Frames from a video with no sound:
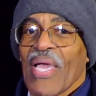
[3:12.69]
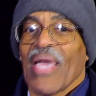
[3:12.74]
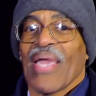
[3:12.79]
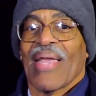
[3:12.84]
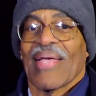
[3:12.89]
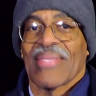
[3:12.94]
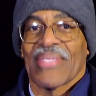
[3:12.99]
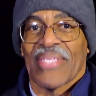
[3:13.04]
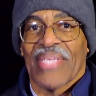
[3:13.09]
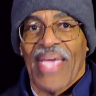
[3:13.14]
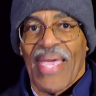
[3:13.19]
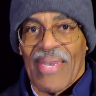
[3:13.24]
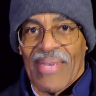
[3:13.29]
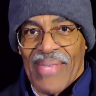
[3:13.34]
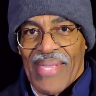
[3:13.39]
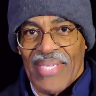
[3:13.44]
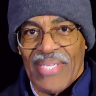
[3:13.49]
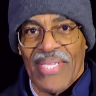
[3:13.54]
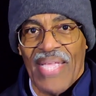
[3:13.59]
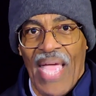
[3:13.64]
And I said
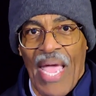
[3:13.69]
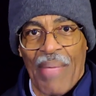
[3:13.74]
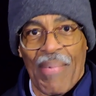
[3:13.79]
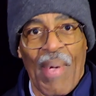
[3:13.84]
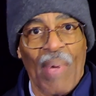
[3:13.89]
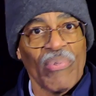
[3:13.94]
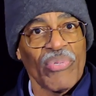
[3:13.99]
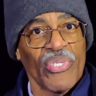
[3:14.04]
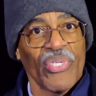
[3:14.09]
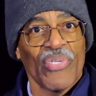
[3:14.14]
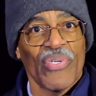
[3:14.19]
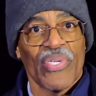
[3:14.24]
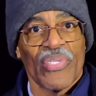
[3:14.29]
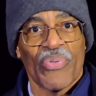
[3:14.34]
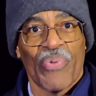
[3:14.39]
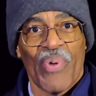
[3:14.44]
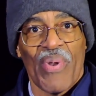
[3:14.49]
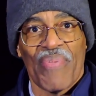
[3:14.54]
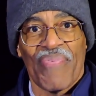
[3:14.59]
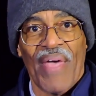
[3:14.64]
this time I was shooting at
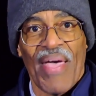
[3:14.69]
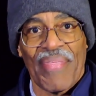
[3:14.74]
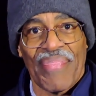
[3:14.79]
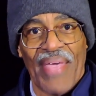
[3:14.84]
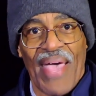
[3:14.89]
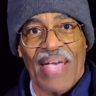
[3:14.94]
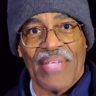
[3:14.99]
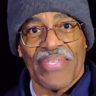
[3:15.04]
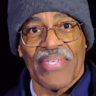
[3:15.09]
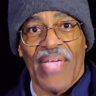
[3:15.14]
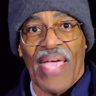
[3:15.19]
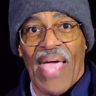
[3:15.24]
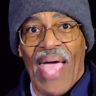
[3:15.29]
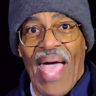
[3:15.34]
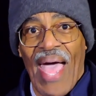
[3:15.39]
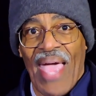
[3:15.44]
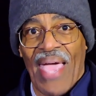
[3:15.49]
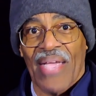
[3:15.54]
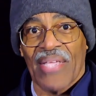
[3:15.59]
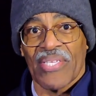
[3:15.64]
25,000
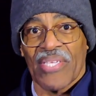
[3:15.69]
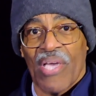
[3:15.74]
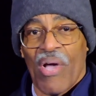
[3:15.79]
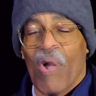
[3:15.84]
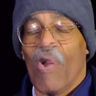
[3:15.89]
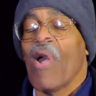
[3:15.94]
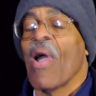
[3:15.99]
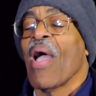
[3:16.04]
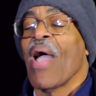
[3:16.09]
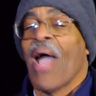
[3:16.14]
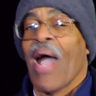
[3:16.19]
ISO,